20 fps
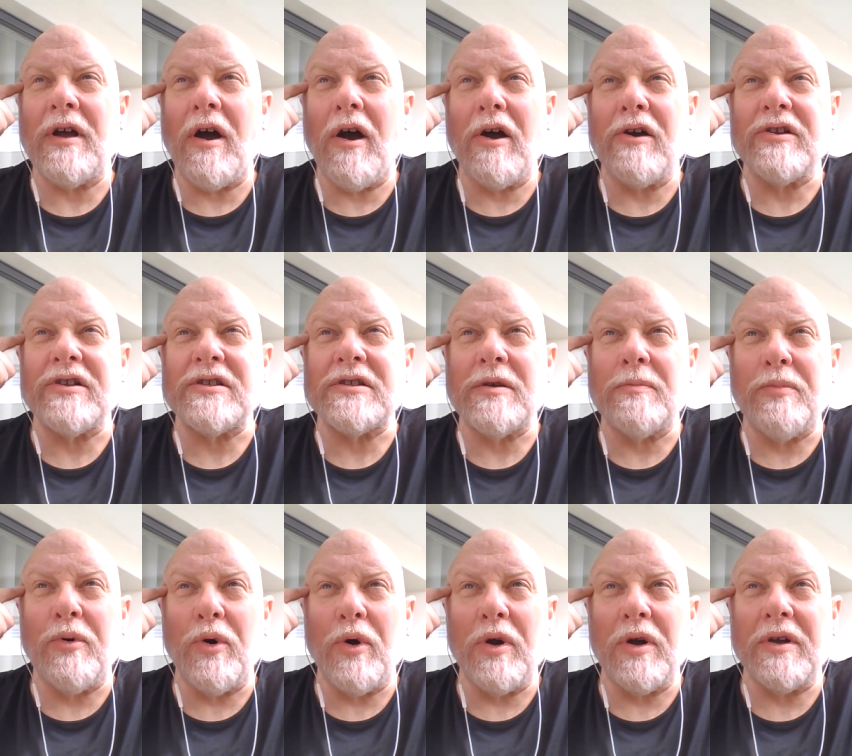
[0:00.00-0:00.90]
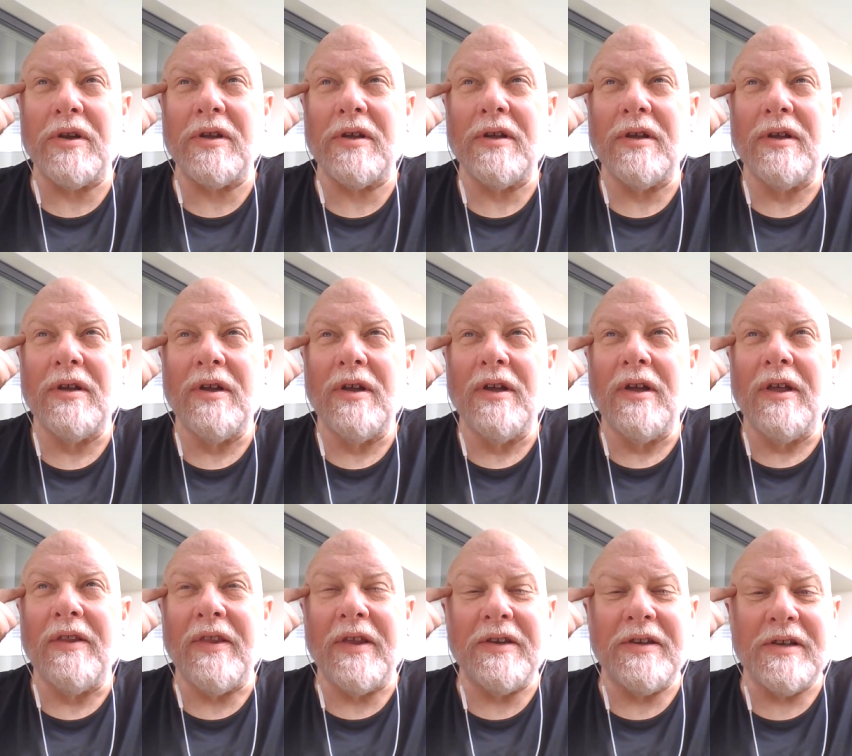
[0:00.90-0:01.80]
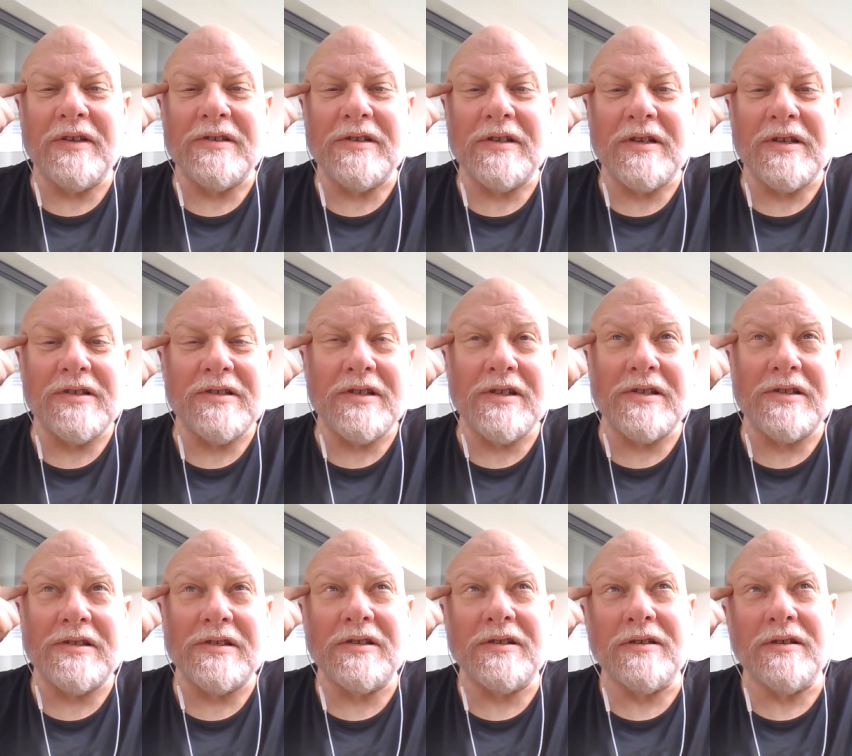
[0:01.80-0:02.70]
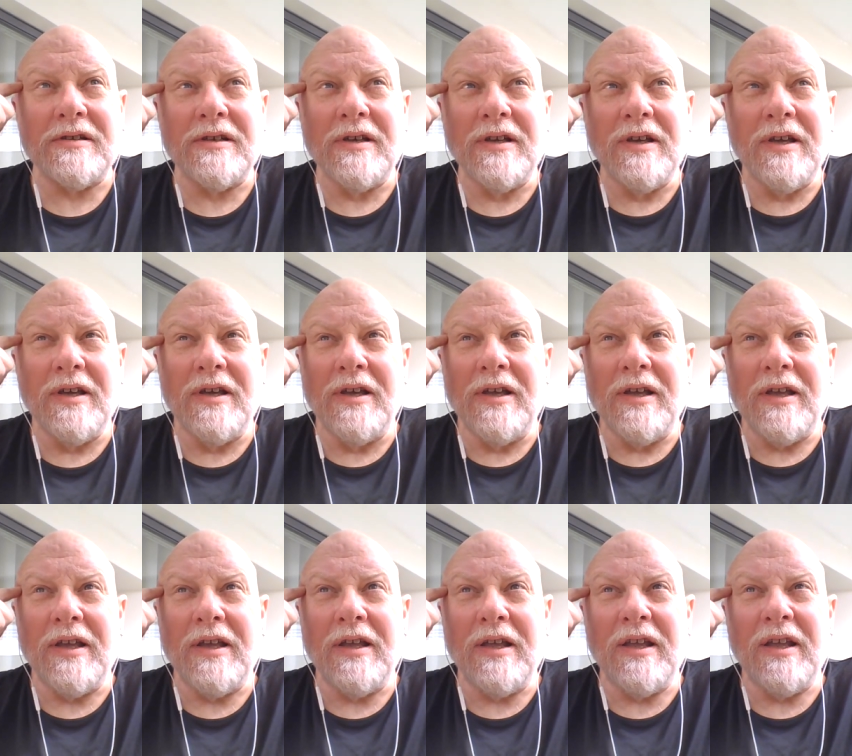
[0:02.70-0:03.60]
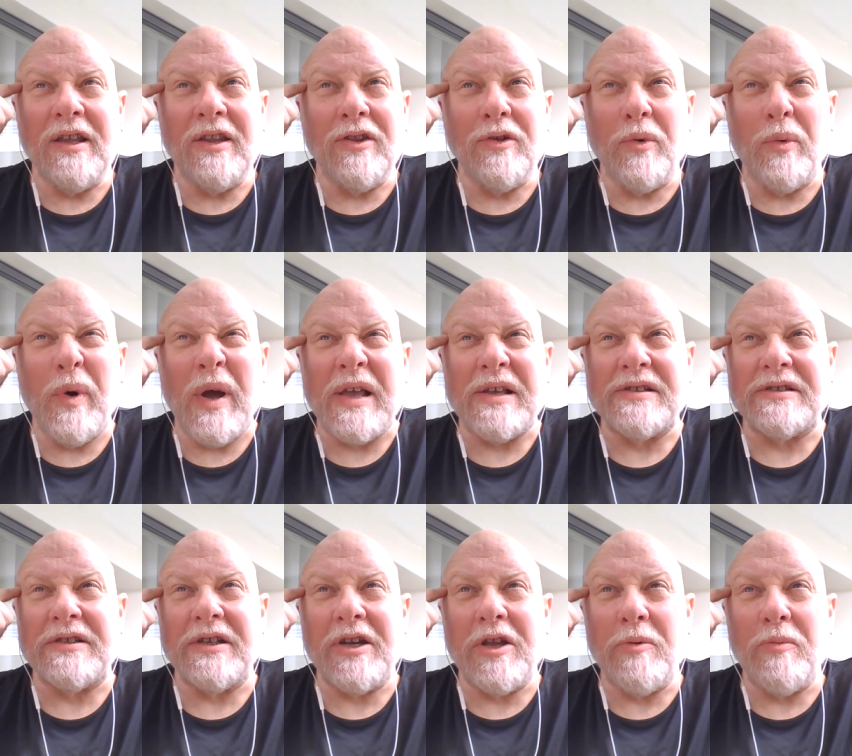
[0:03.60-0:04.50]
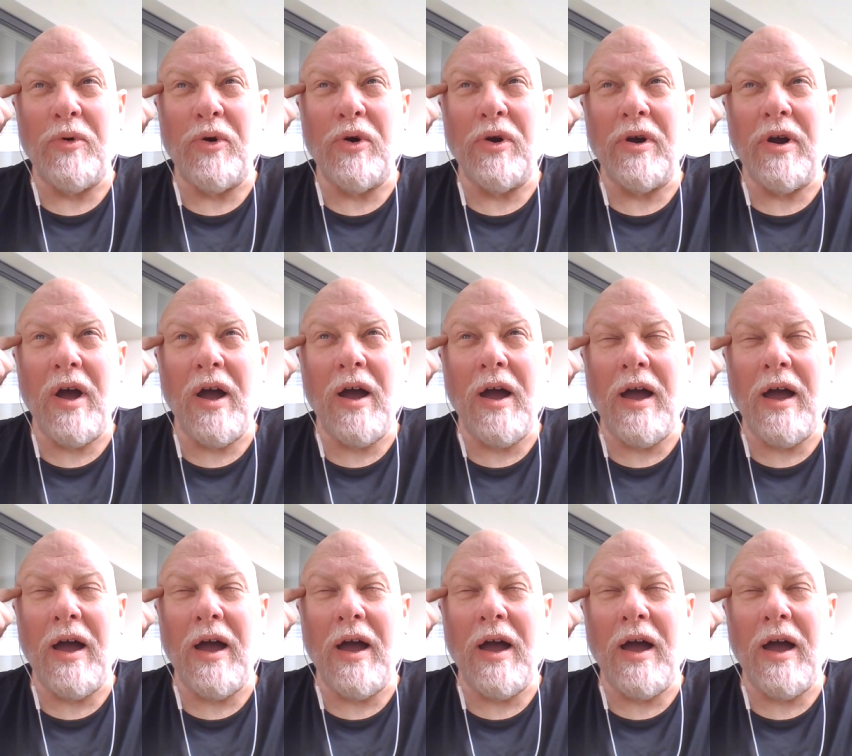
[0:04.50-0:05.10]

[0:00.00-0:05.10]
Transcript: art support that doesn't exist in the West anymore.